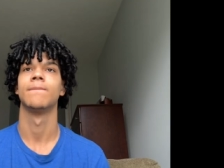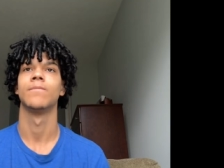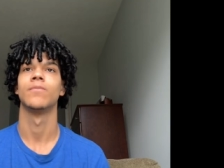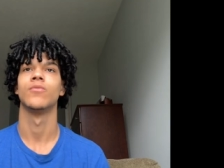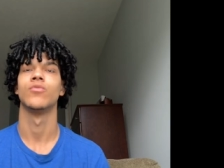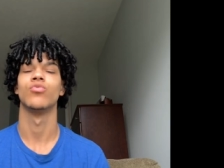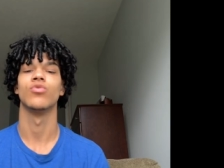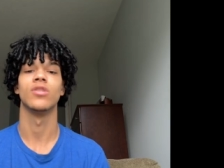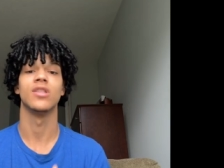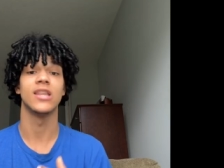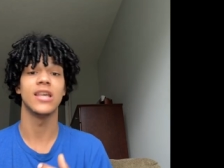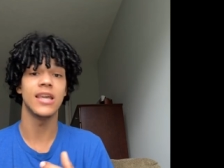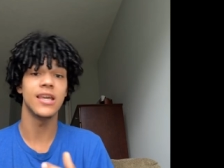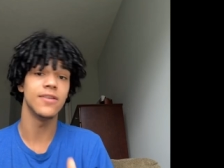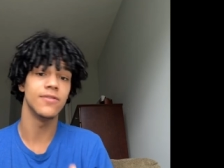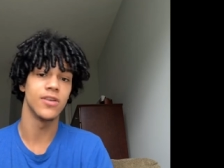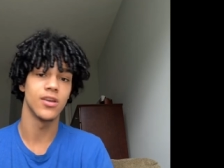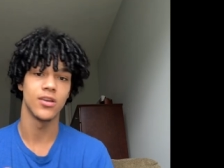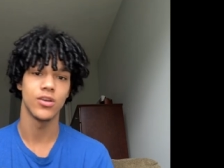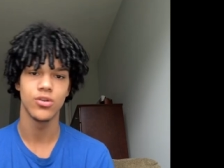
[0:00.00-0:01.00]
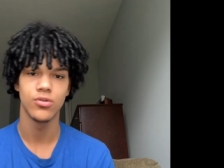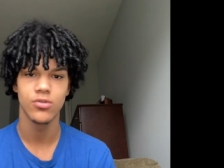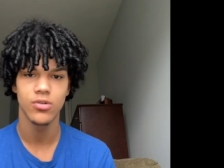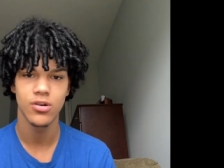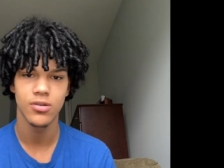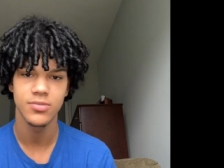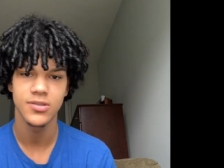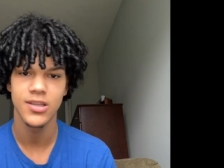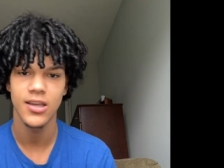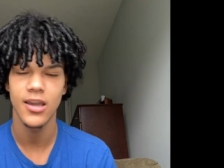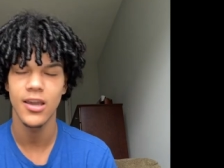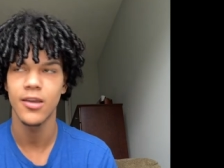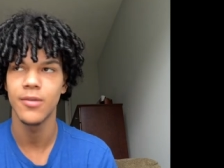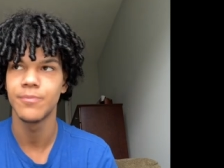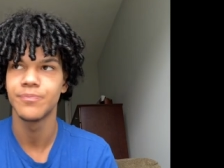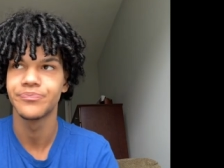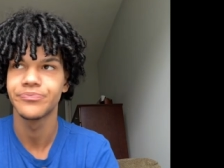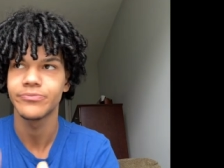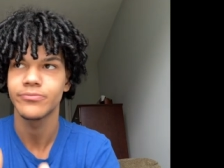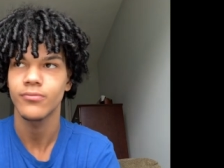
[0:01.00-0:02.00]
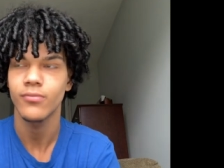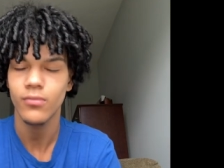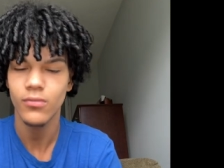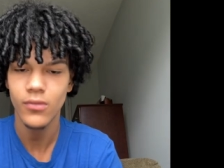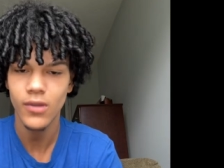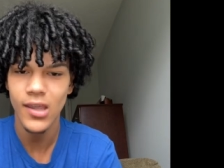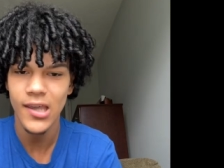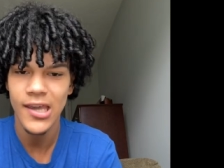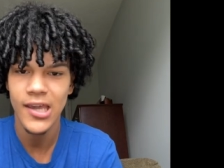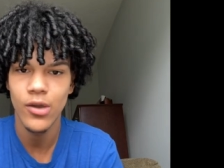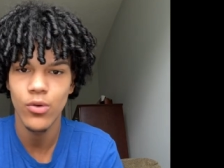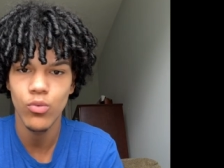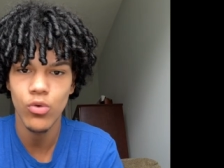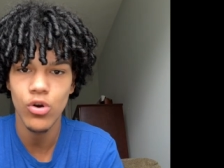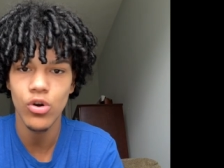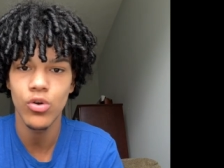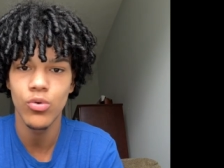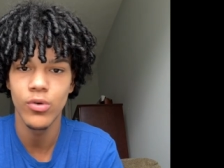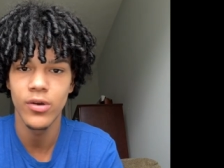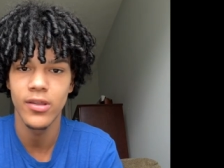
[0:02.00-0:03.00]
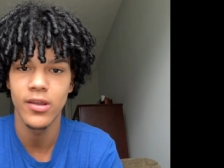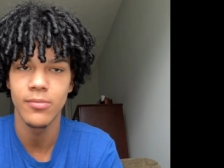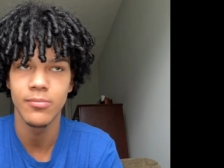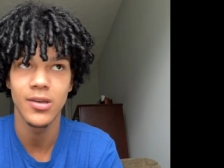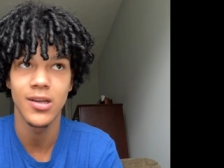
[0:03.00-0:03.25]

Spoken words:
relieve it. You know what I'm saying? And work with it,